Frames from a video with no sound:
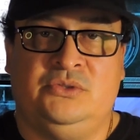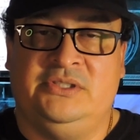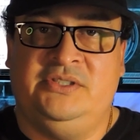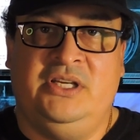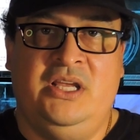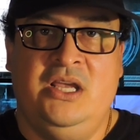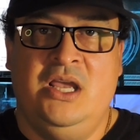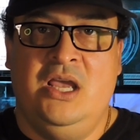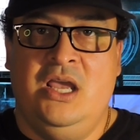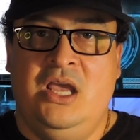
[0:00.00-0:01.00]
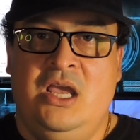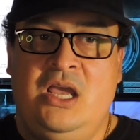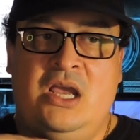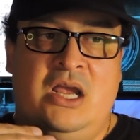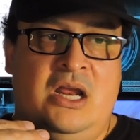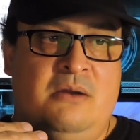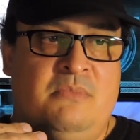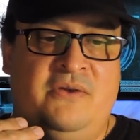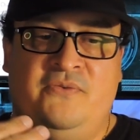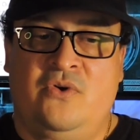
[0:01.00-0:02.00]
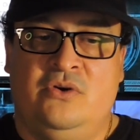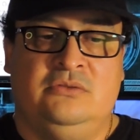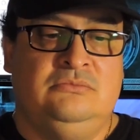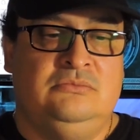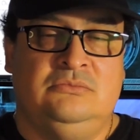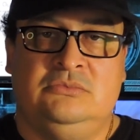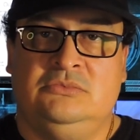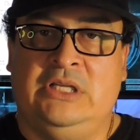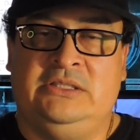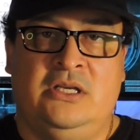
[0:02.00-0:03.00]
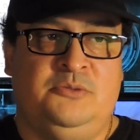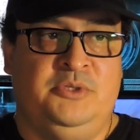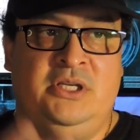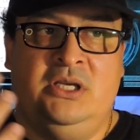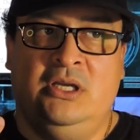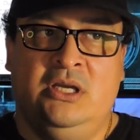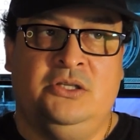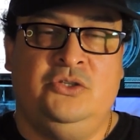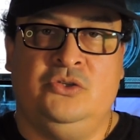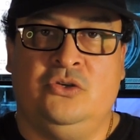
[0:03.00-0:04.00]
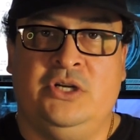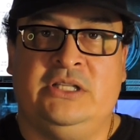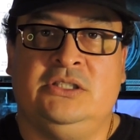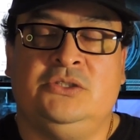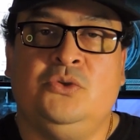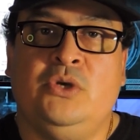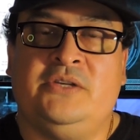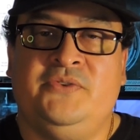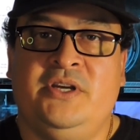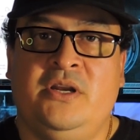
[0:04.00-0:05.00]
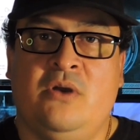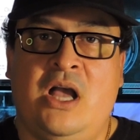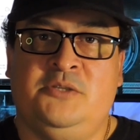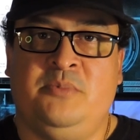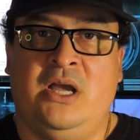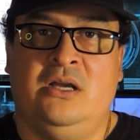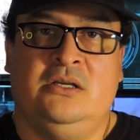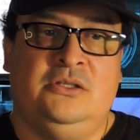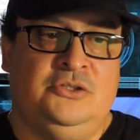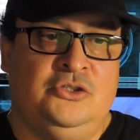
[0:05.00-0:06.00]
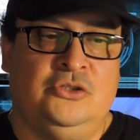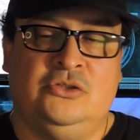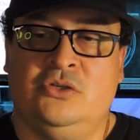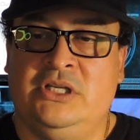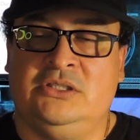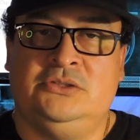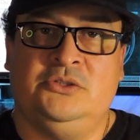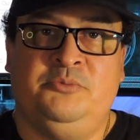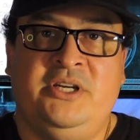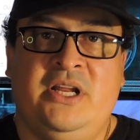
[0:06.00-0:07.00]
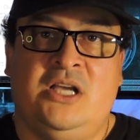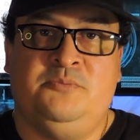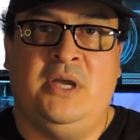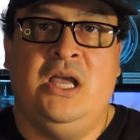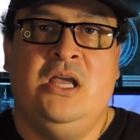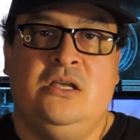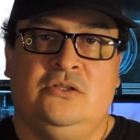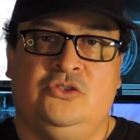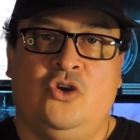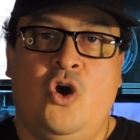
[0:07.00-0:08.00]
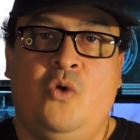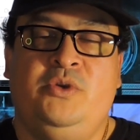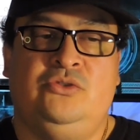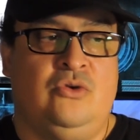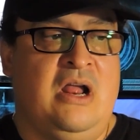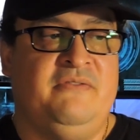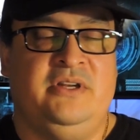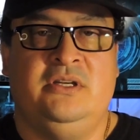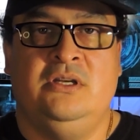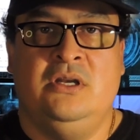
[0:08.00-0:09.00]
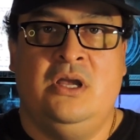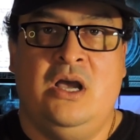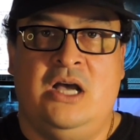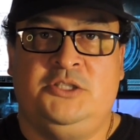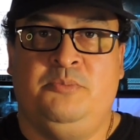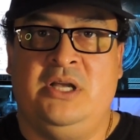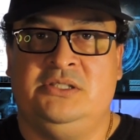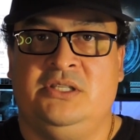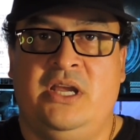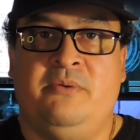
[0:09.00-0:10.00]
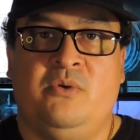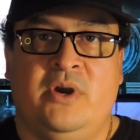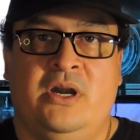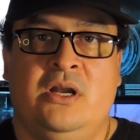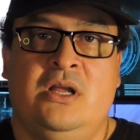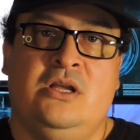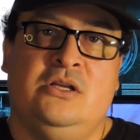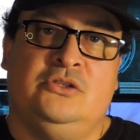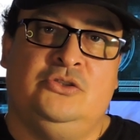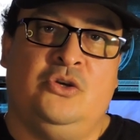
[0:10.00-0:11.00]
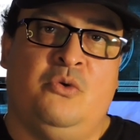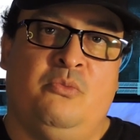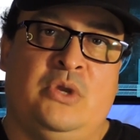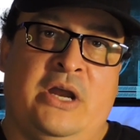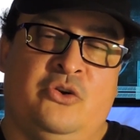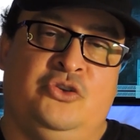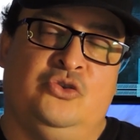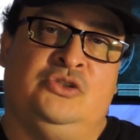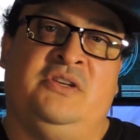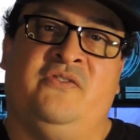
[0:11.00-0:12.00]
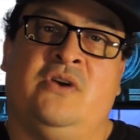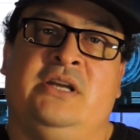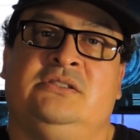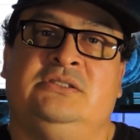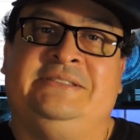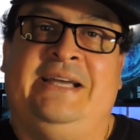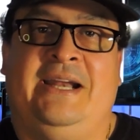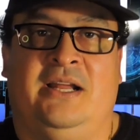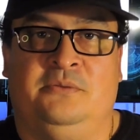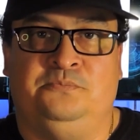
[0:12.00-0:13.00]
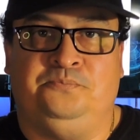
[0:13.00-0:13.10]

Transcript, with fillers: to the city, and my phone tells me you're connected to Xfinity hotspot. You just connected to Xfinity hotspot. So it's always grabbing hotspots everywhere. So I don't use the Verizon data.